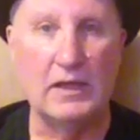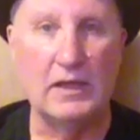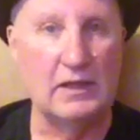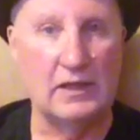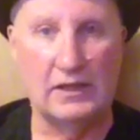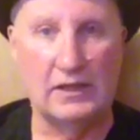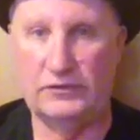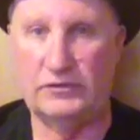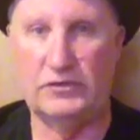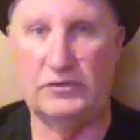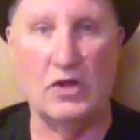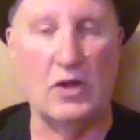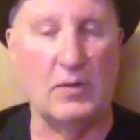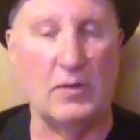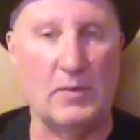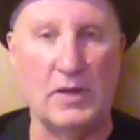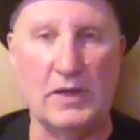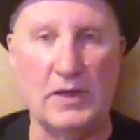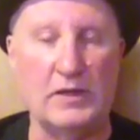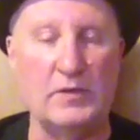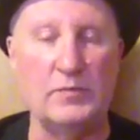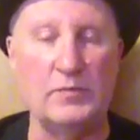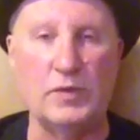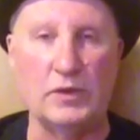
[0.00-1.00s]
That's not
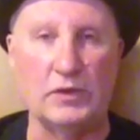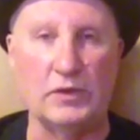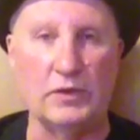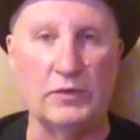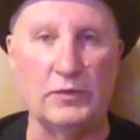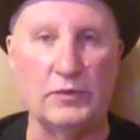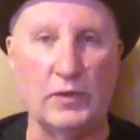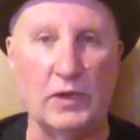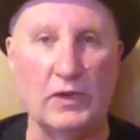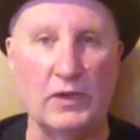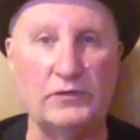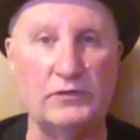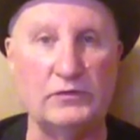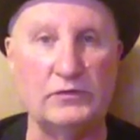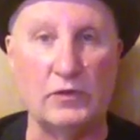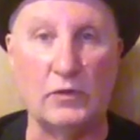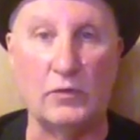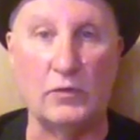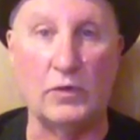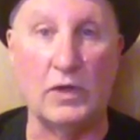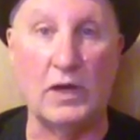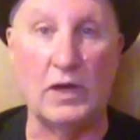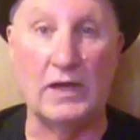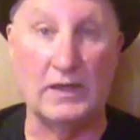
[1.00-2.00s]
my email address,
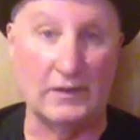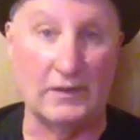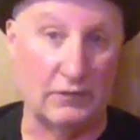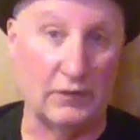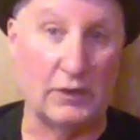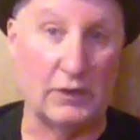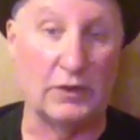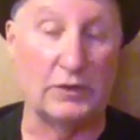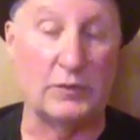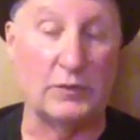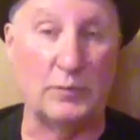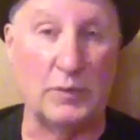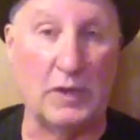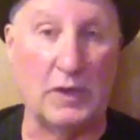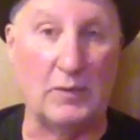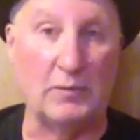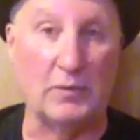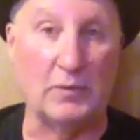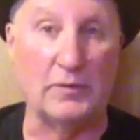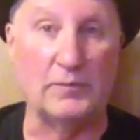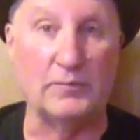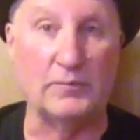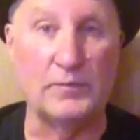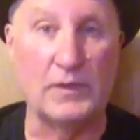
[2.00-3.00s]
so I never got the
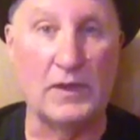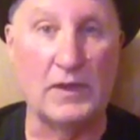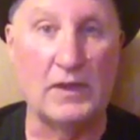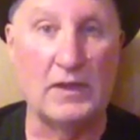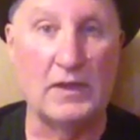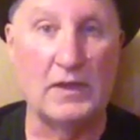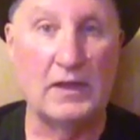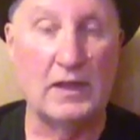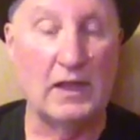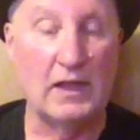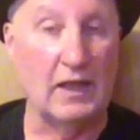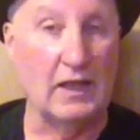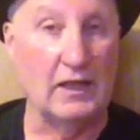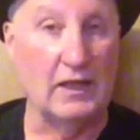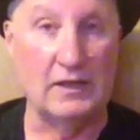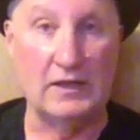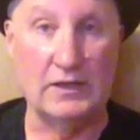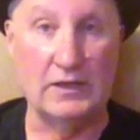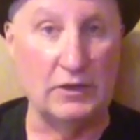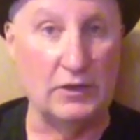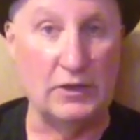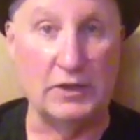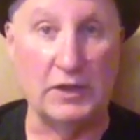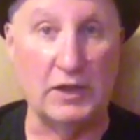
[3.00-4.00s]
payment. And
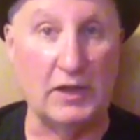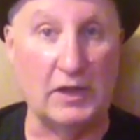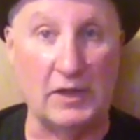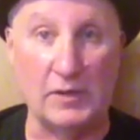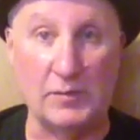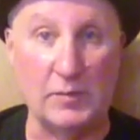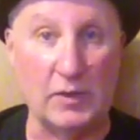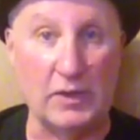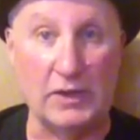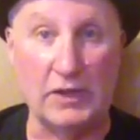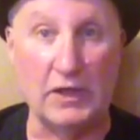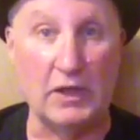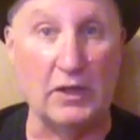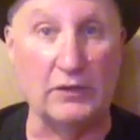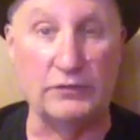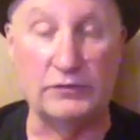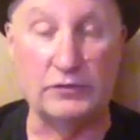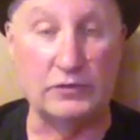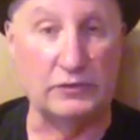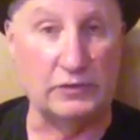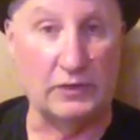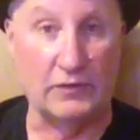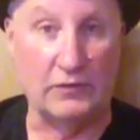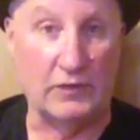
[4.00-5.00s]
neither did anybody else,
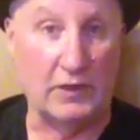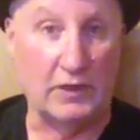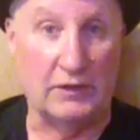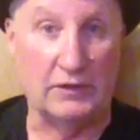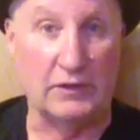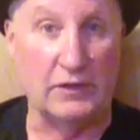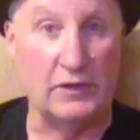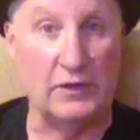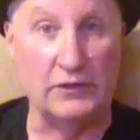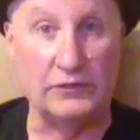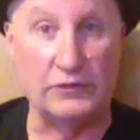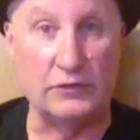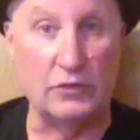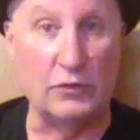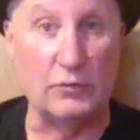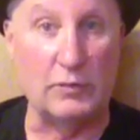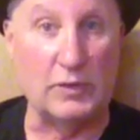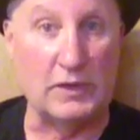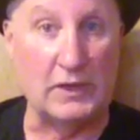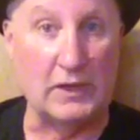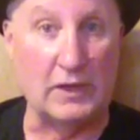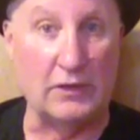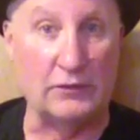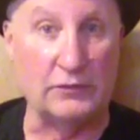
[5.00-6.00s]
because evidently there's
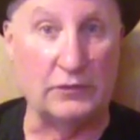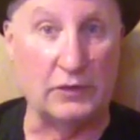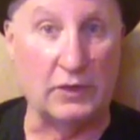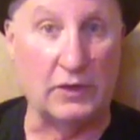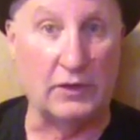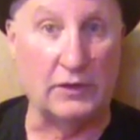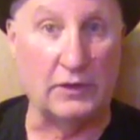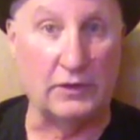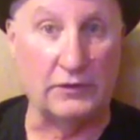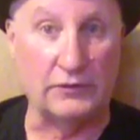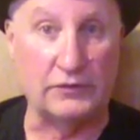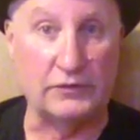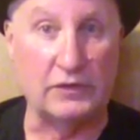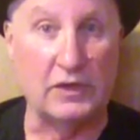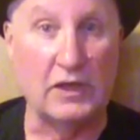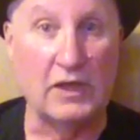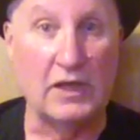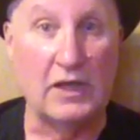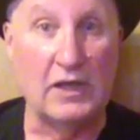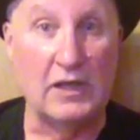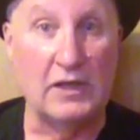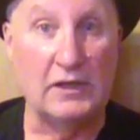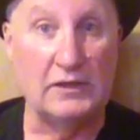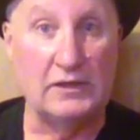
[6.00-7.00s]
nobody out there that's
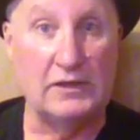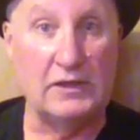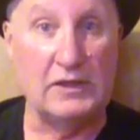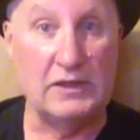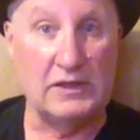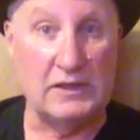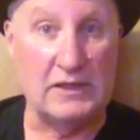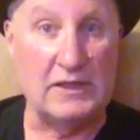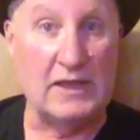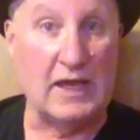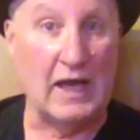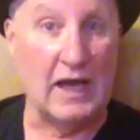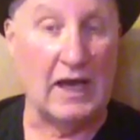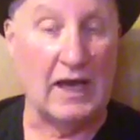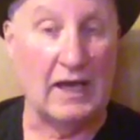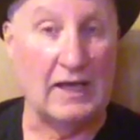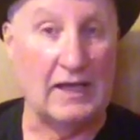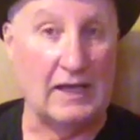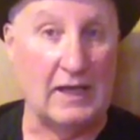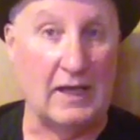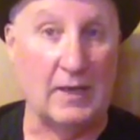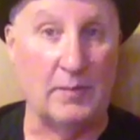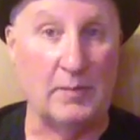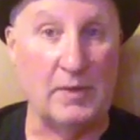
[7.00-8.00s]

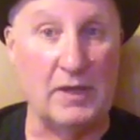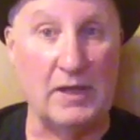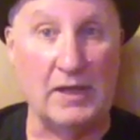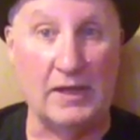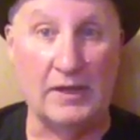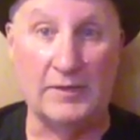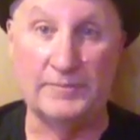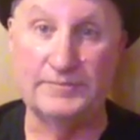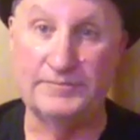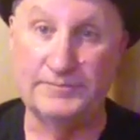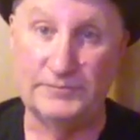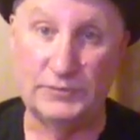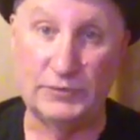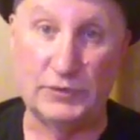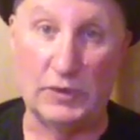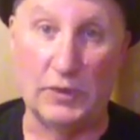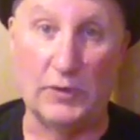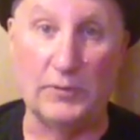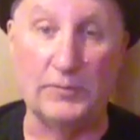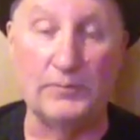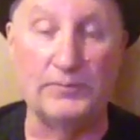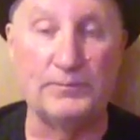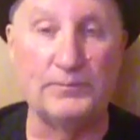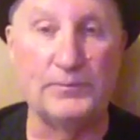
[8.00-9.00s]
TEIME.
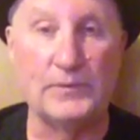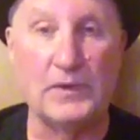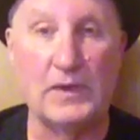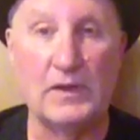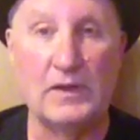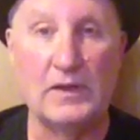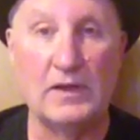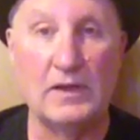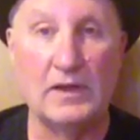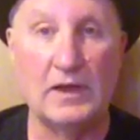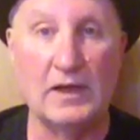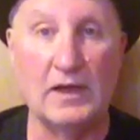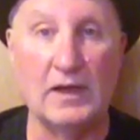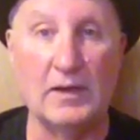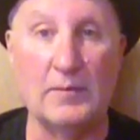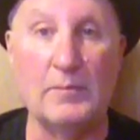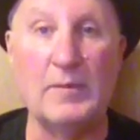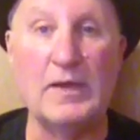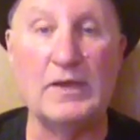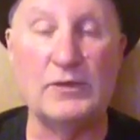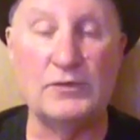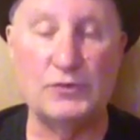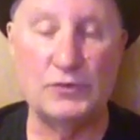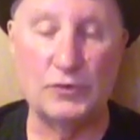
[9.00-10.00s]
So
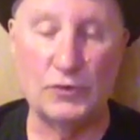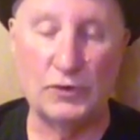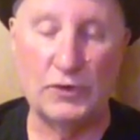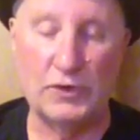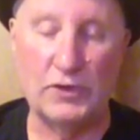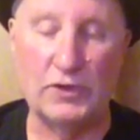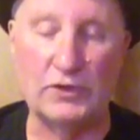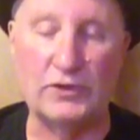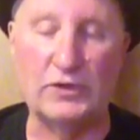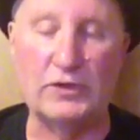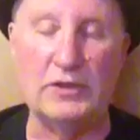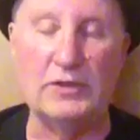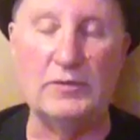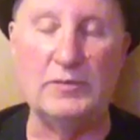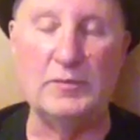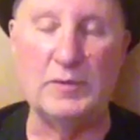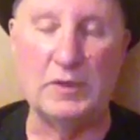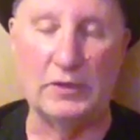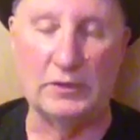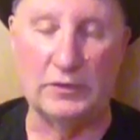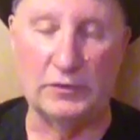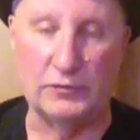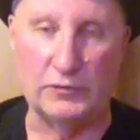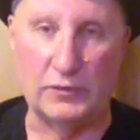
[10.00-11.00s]
make sure you get the
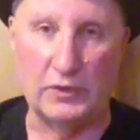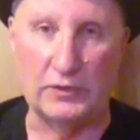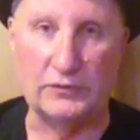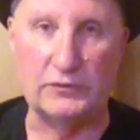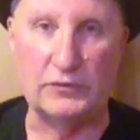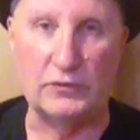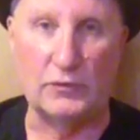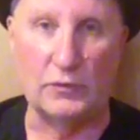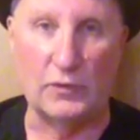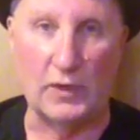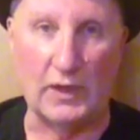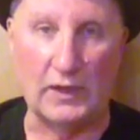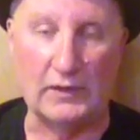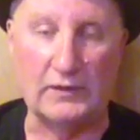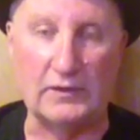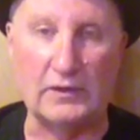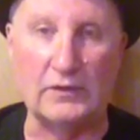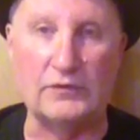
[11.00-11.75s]
email address correct.